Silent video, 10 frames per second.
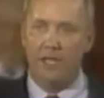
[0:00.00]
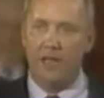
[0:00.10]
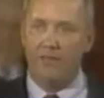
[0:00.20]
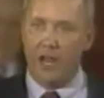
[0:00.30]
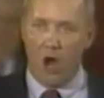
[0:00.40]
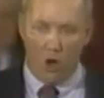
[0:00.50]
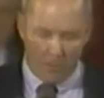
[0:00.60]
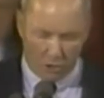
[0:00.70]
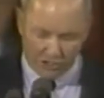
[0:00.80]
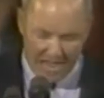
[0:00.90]
They
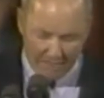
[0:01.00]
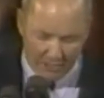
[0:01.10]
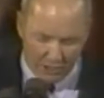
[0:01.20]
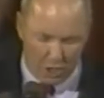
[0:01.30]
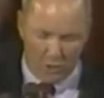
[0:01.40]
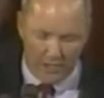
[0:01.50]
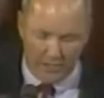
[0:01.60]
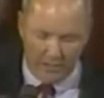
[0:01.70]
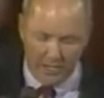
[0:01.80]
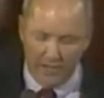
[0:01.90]
almost have it going.